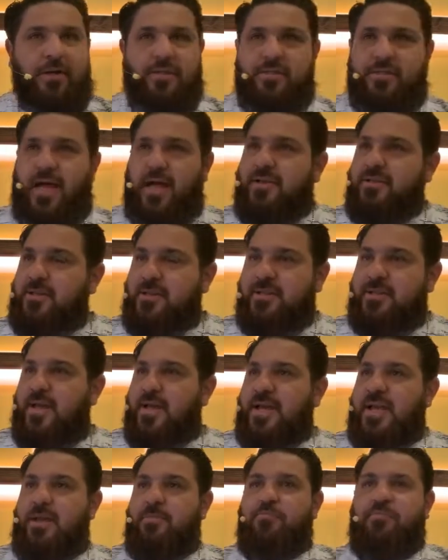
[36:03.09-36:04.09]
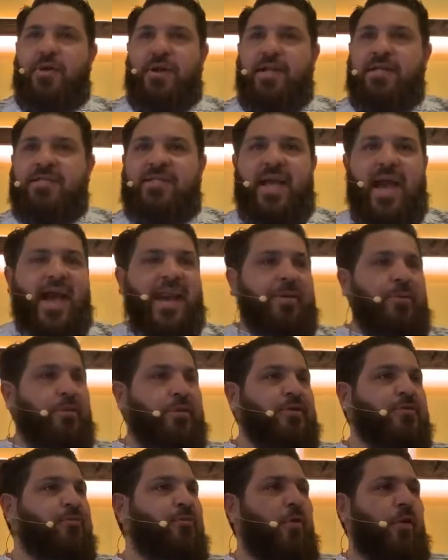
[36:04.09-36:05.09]
tells us he brings the
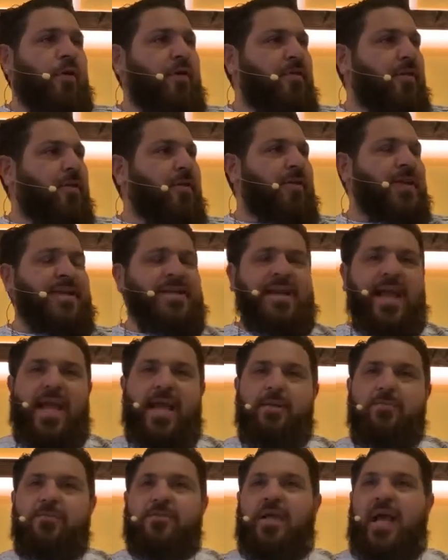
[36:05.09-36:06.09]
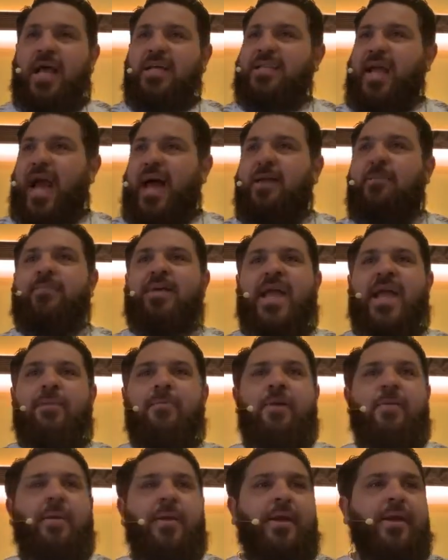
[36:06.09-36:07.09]
animals forth and he names has Adam name
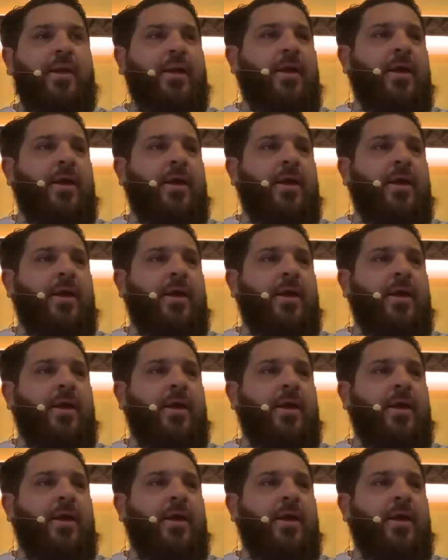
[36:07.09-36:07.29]
them and